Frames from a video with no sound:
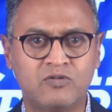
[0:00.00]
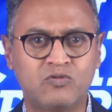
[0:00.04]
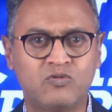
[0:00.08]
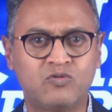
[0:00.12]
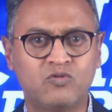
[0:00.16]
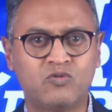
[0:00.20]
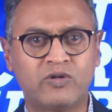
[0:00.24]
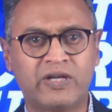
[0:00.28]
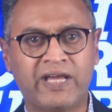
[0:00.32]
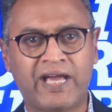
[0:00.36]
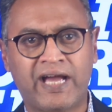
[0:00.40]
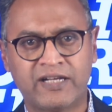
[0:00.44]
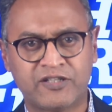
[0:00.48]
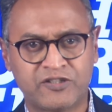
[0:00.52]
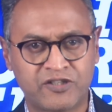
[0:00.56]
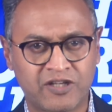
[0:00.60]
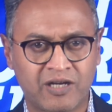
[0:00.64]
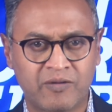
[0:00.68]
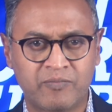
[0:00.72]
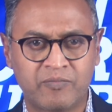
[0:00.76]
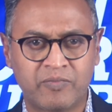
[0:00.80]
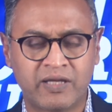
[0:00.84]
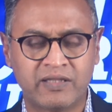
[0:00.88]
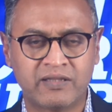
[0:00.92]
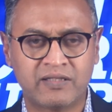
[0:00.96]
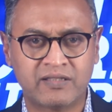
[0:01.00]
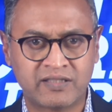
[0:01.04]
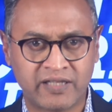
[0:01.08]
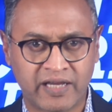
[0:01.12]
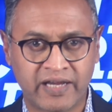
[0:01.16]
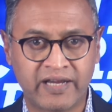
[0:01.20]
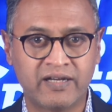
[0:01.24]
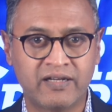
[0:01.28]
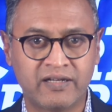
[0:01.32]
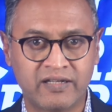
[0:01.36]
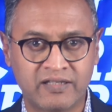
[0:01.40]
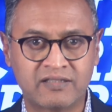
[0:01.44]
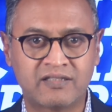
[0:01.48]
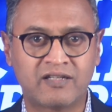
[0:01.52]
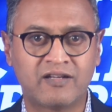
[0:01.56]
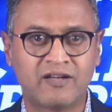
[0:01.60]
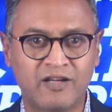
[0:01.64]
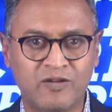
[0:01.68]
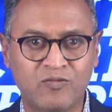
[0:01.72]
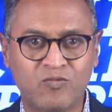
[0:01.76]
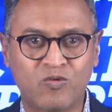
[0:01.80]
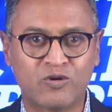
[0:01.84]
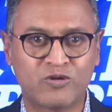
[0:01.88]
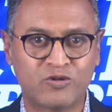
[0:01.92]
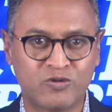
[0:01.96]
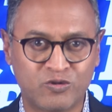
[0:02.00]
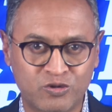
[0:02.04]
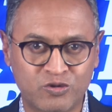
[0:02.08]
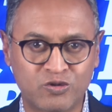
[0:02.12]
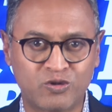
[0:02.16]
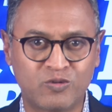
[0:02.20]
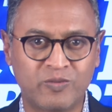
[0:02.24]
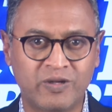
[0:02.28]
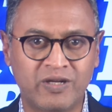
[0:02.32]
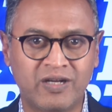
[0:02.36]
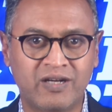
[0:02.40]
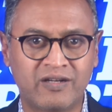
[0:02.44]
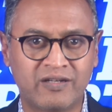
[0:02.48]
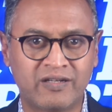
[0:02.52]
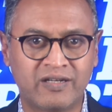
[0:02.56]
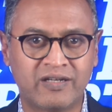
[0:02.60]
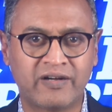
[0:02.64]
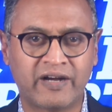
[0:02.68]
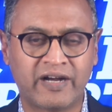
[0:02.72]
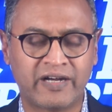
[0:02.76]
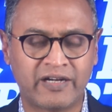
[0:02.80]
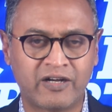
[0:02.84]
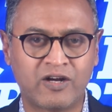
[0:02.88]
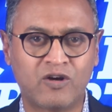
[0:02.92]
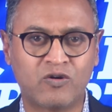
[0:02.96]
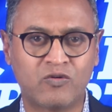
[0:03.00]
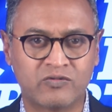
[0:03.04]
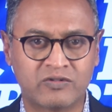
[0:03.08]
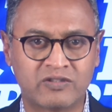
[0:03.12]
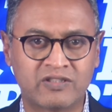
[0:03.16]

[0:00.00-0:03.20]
to catch up, and the second is really what you should be learning right now.